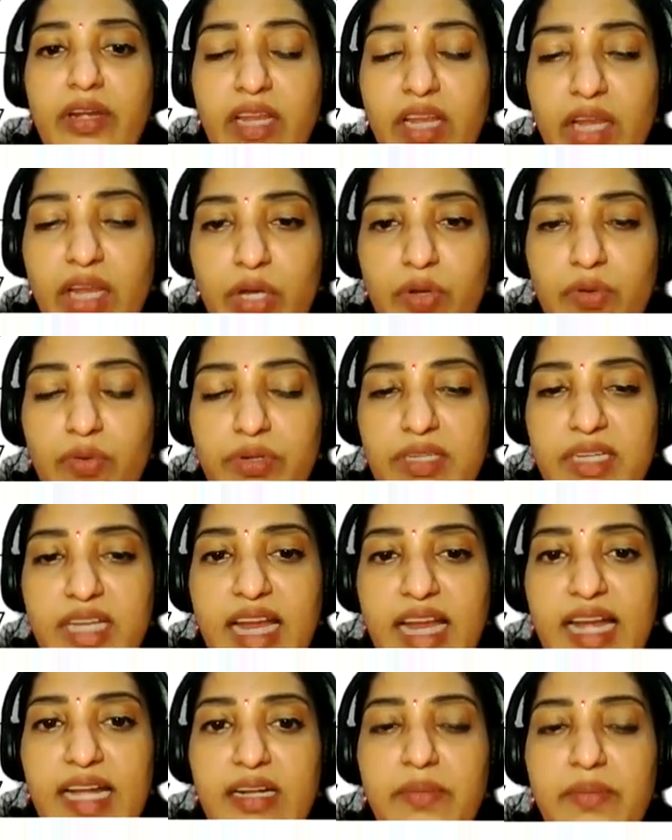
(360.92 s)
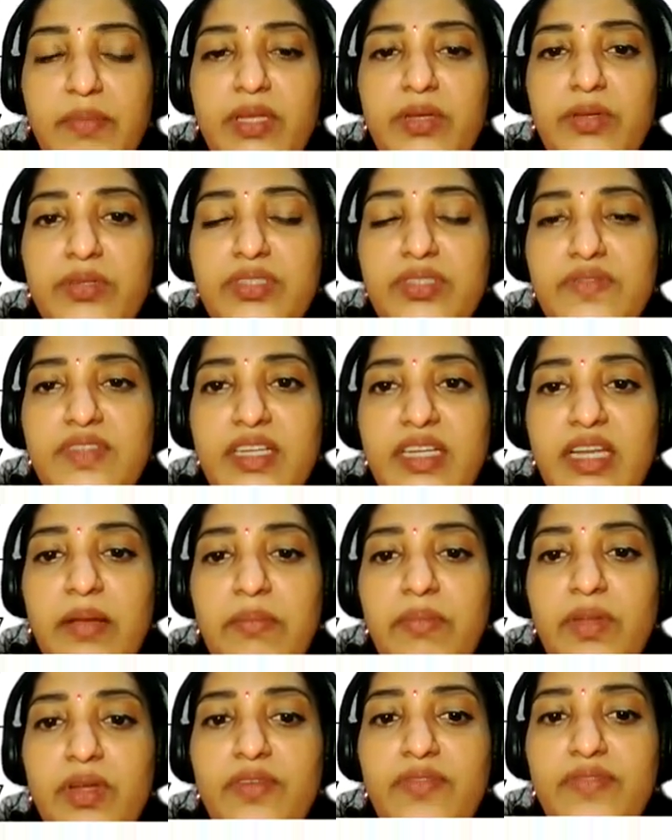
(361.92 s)
re-looked at because of the
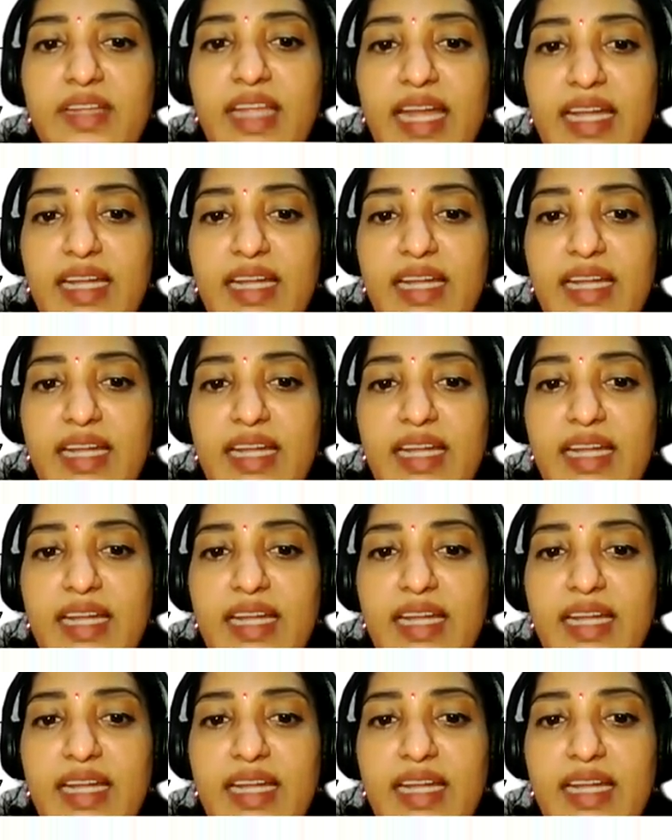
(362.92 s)
number of